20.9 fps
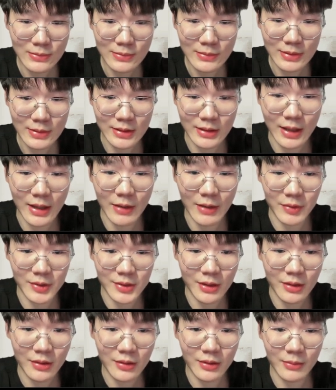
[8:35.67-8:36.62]
Then I will
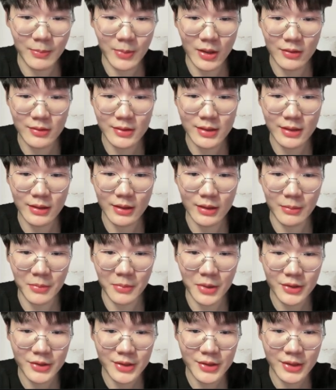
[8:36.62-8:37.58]
talk about the
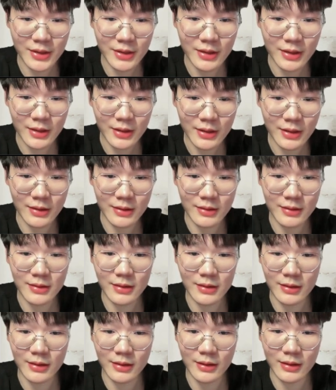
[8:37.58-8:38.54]
margin in
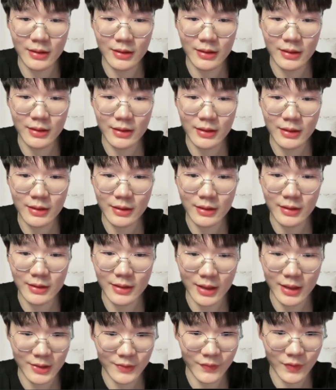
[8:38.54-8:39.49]
the
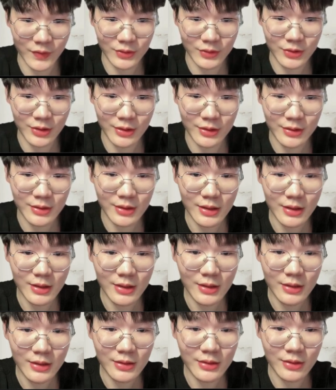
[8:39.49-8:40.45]
index futures.
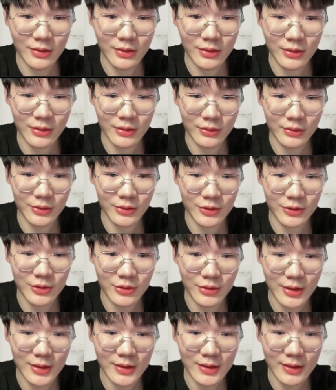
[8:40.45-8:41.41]
So to
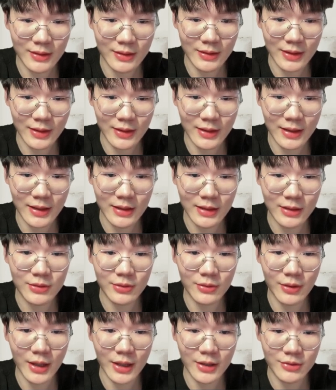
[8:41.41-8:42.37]
trade the Nikkei
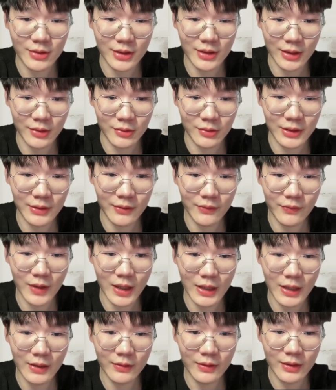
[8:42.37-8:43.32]

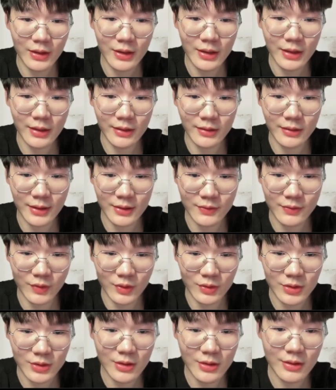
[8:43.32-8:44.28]
225 index
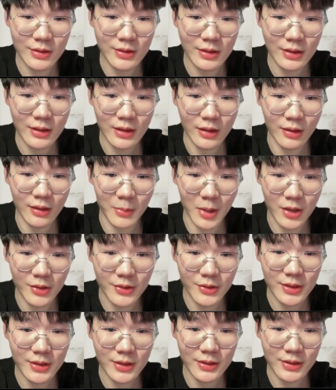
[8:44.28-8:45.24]
futures, a
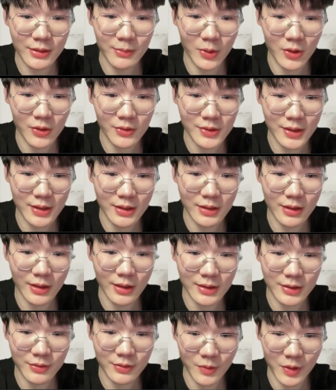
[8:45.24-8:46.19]
margin deposit
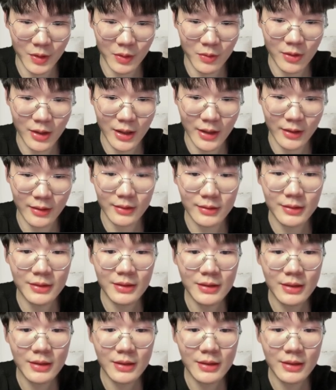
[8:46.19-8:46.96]
is required.